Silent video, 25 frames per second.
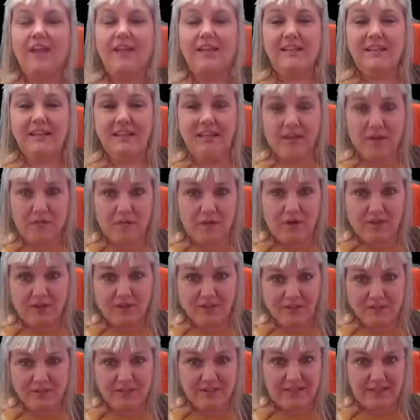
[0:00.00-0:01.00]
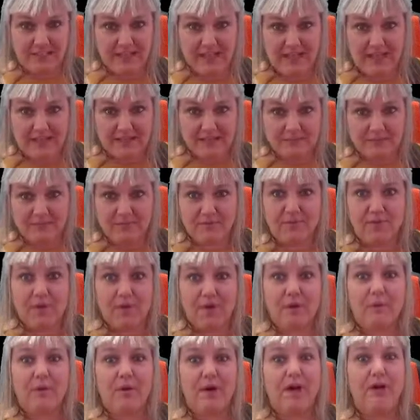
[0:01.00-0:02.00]
Now, what I should have said before
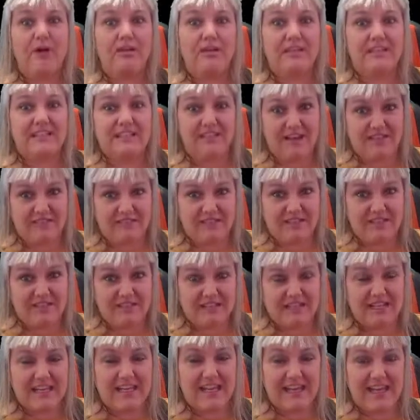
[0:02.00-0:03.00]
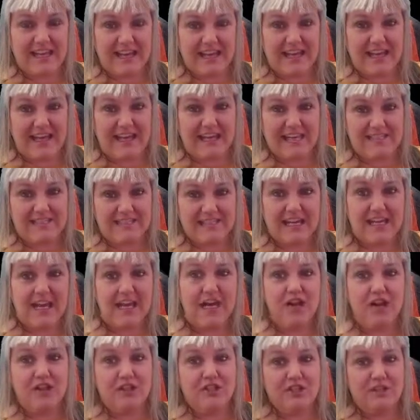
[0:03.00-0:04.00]
he went on his errands is
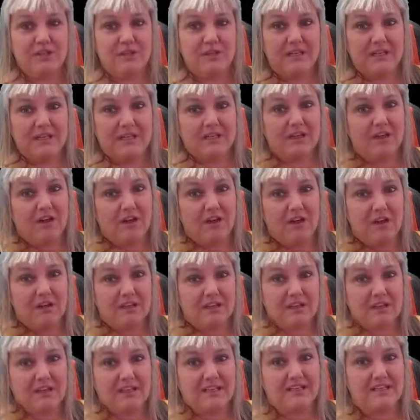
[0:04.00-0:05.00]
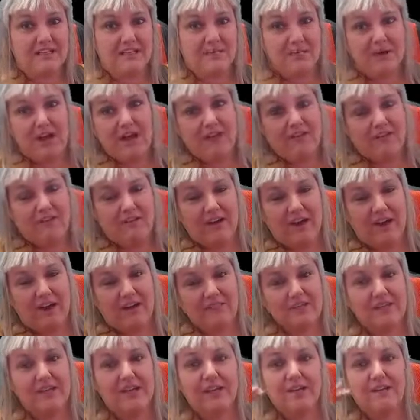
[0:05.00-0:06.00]
do me little ox in the
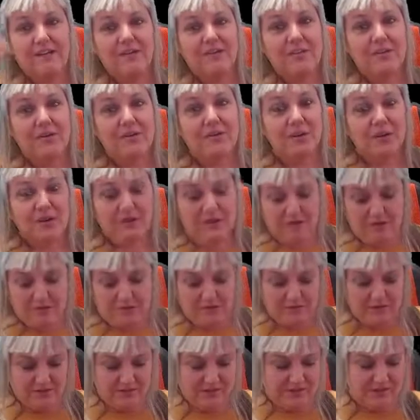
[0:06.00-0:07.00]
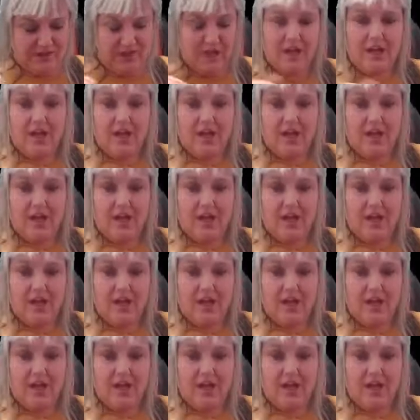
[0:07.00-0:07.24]
background and a few hearts.